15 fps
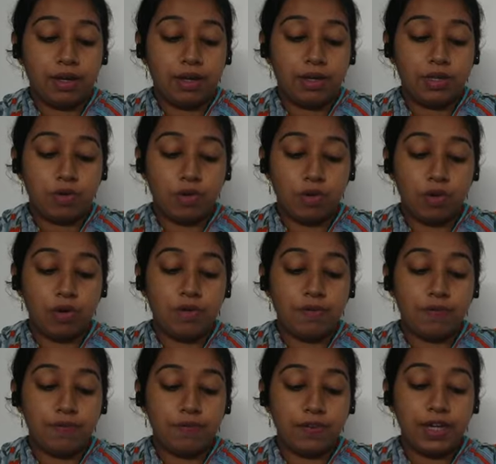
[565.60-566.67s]
So
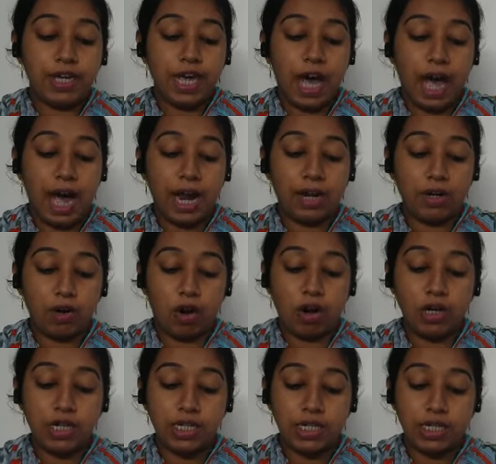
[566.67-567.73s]
we had
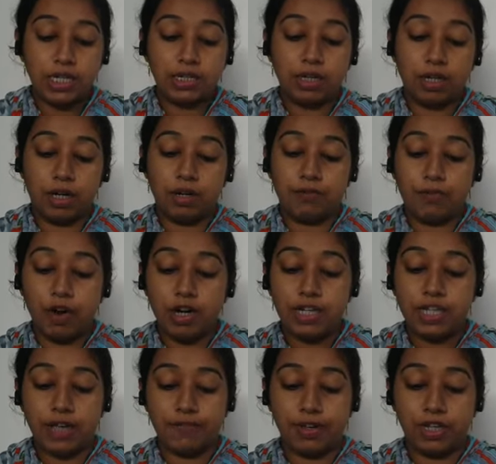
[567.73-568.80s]
not seen her for
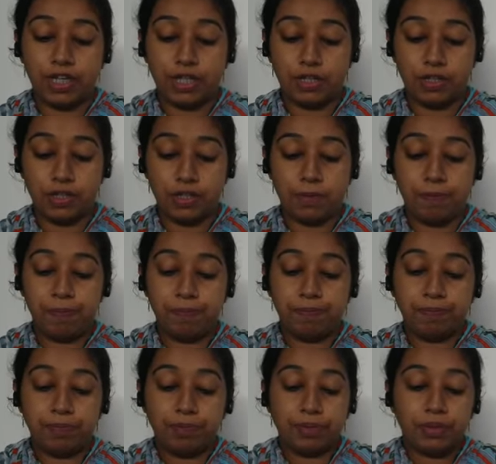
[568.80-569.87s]
7 years.
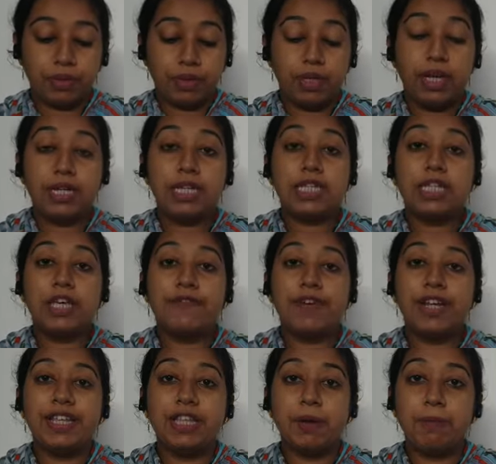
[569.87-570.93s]
It is
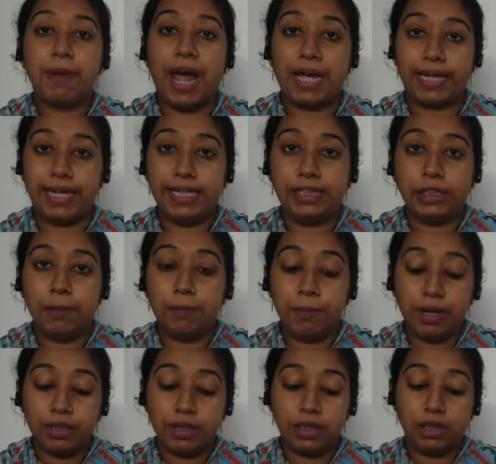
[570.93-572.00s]
given in the bracket
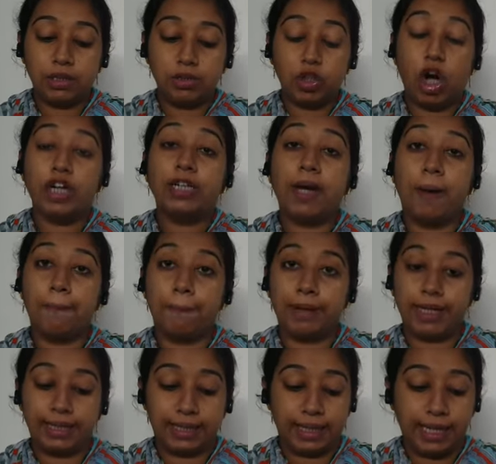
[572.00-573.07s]
but not
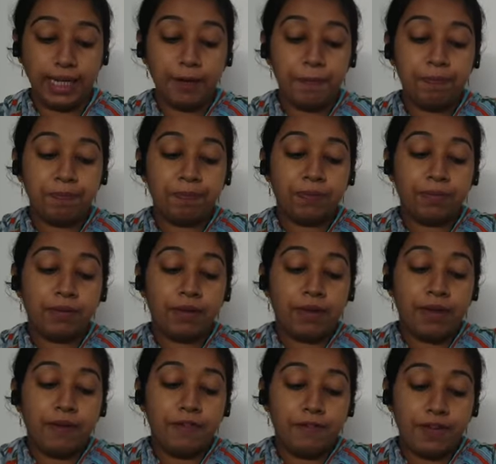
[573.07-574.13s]
completely.
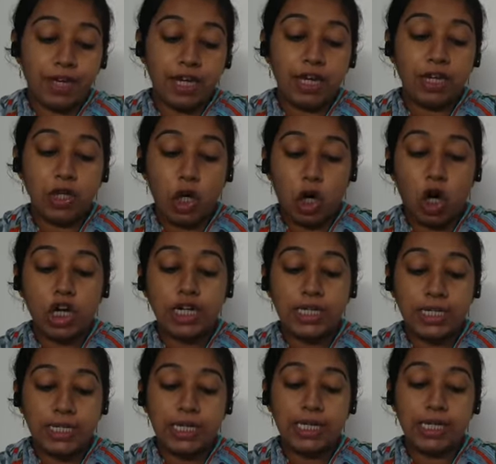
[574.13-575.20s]
We not
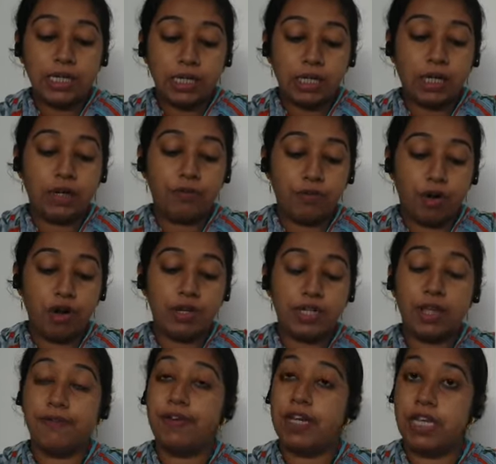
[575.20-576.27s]
see her for
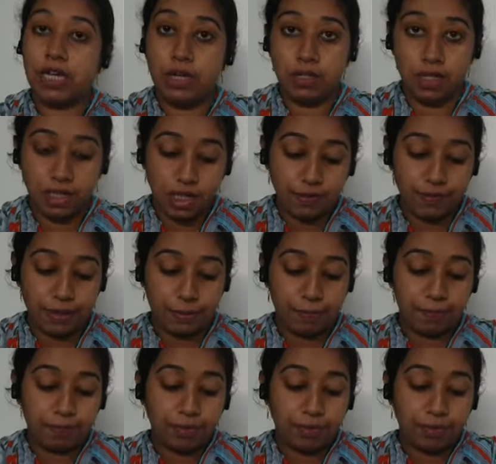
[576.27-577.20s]
7 years is given.